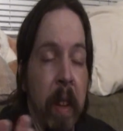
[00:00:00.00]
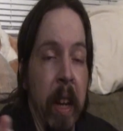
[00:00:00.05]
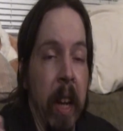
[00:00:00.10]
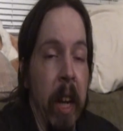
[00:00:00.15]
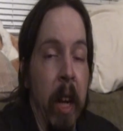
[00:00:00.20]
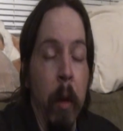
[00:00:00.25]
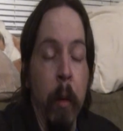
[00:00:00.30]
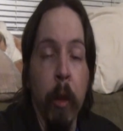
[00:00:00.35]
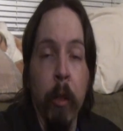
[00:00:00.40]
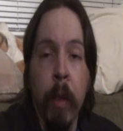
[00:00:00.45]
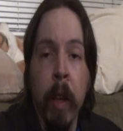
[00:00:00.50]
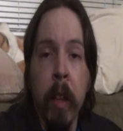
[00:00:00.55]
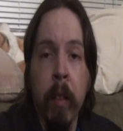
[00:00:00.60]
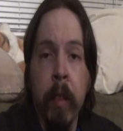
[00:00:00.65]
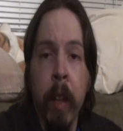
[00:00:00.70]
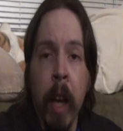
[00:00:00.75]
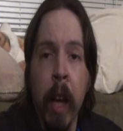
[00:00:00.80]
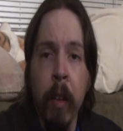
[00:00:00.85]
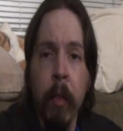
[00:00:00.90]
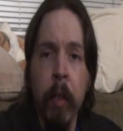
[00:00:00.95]
it was
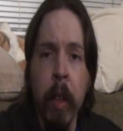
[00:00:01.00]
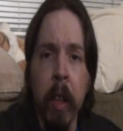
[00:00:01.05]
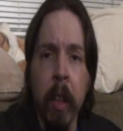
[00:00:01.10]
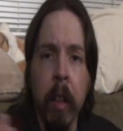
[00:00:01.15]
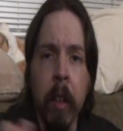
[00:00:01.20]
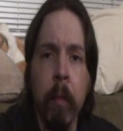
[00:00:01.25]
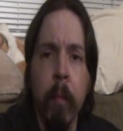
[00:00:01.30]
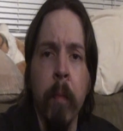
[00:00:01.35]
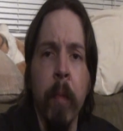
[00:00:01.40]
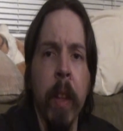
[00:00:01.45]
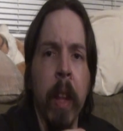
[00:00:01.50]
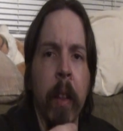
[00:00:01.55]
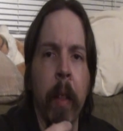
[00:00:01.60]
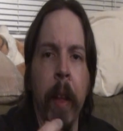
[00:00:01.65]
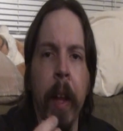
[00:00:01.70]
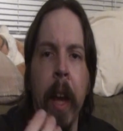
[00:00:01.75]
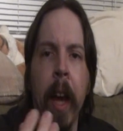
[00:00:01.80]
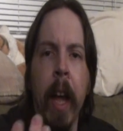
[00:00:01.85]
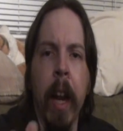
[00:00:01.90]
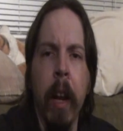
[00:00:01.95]
fantastic.
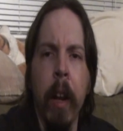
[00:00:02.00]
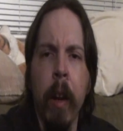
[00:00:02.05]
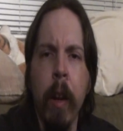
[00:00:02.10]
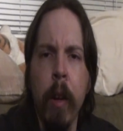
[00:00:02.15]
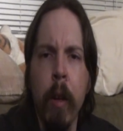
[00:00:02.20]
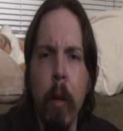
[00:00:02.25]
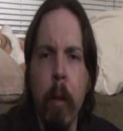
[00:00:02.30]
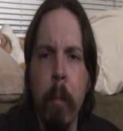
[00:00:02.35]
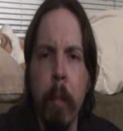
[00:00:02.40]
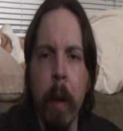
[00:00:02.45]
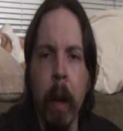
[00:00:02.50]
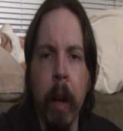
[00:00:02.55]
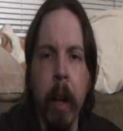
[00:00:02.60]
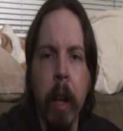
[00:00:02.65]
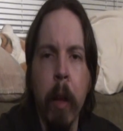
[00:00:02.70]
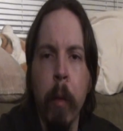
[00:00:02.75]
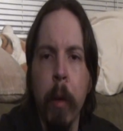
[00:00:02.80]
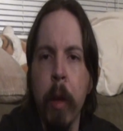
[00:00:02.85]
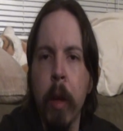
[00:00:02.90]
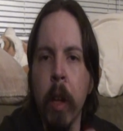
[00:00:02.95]
They added a new
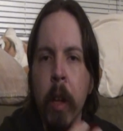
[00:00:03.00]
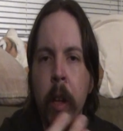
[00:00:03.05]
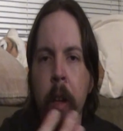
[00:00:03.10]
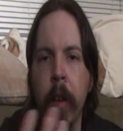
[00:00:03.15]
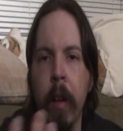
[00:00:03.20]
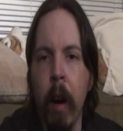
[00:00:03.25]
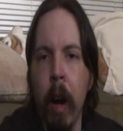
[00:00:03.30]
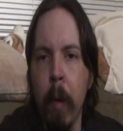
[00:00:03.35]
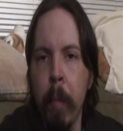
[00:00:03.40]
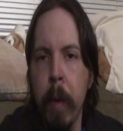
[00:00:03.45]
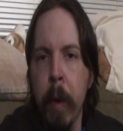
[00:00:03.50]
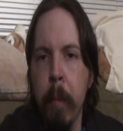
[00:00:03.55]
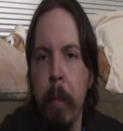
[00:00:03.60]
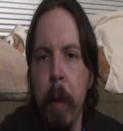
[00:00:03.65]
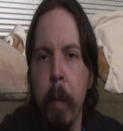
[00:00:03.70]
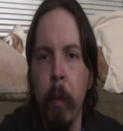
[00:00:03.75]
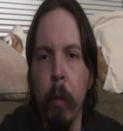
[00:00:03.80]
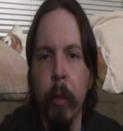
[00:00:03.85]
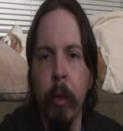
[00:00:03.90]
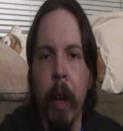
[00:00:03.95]
ability where you can copy
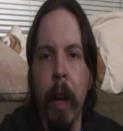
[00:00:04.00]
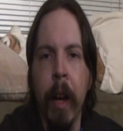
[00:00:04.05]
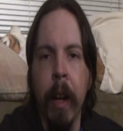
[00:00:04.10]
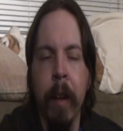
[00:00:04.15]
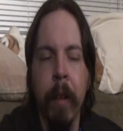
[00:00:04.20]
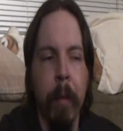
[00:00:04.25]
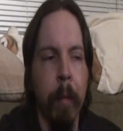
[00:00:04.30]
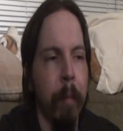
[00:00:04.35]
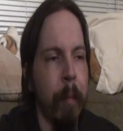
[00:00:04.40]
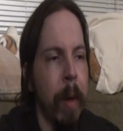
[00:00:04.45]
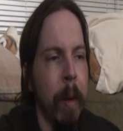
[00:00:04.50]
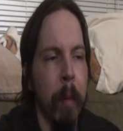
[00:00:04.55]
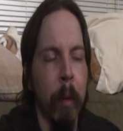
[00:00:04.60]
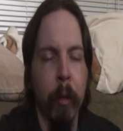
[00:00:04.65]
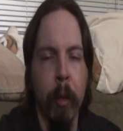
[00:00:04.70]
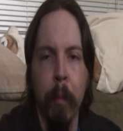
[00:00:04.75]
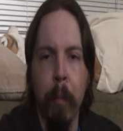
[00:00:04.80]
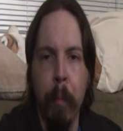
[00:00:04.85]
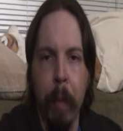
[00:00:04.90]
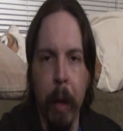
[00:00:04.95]

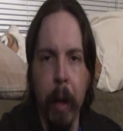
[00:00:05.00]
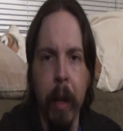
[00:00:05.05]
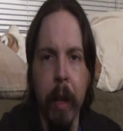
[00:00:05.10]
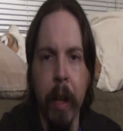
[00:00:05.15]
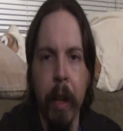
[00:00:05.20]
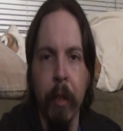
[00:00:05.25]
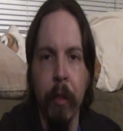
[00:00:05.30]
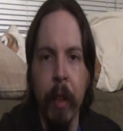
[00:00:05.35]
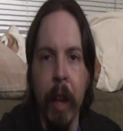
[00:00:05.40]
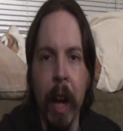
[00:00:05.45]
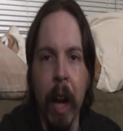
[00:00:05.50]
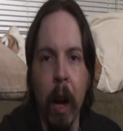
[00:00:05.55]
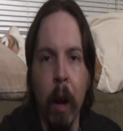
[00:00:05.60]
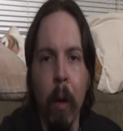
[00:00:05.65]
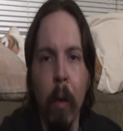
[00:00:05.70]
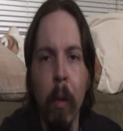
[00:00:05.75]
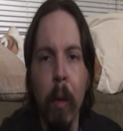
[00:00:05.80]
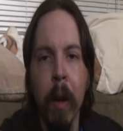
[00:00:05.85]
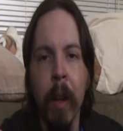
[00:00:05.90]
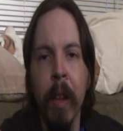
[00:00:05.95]
people's abilities
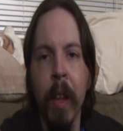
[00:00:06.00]
now.